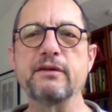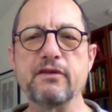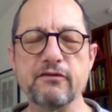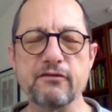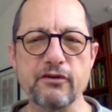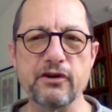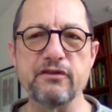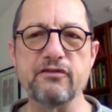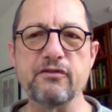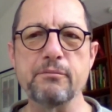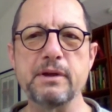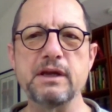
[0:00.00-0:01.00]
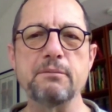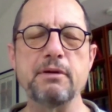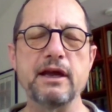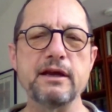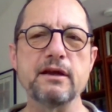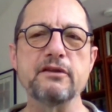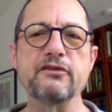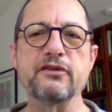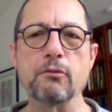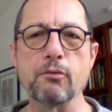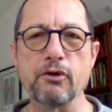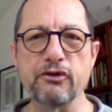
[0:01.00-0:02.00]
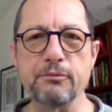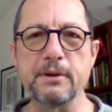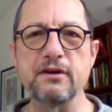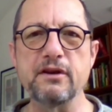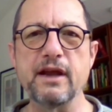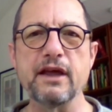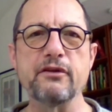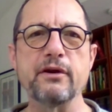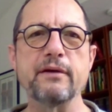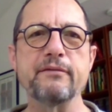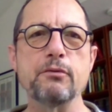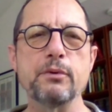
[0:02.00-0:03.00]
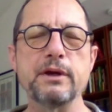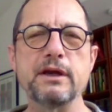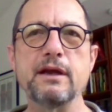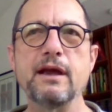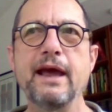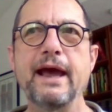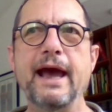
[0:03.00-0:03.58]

They've converted from being pagans. They're worshiping together every week.